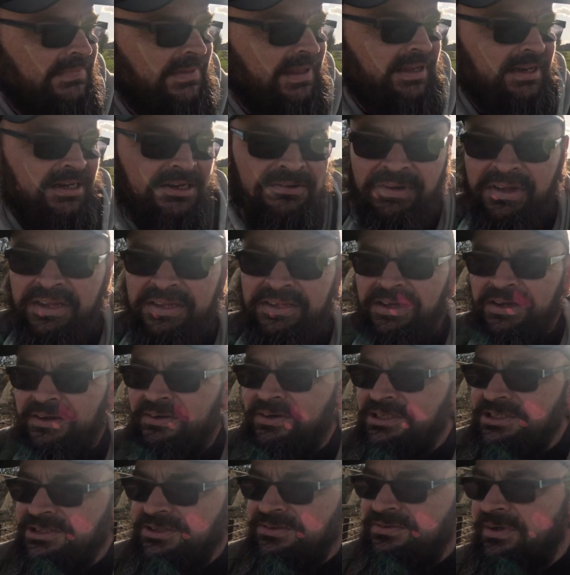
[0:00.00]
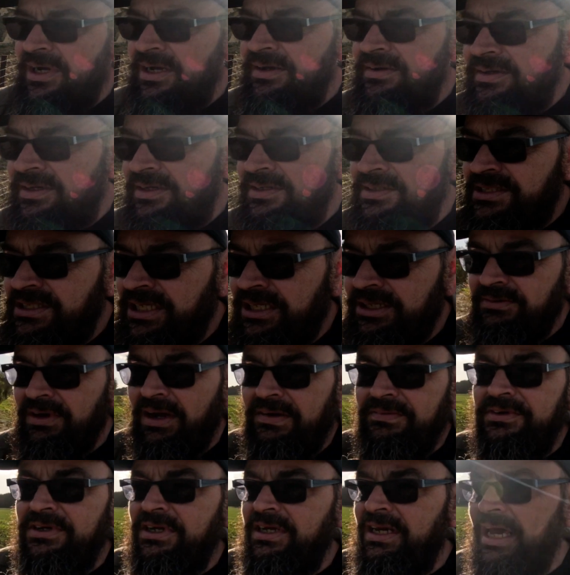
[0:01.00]
Anyway, yeah, I shall continue
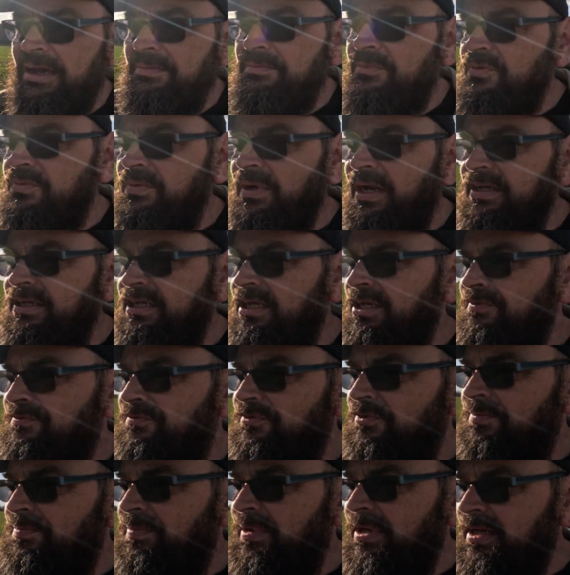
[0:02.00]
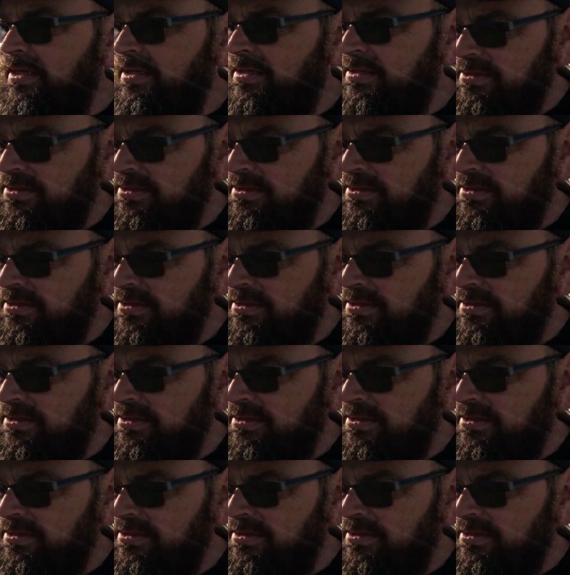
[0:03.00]
having a lamble around here for a bit.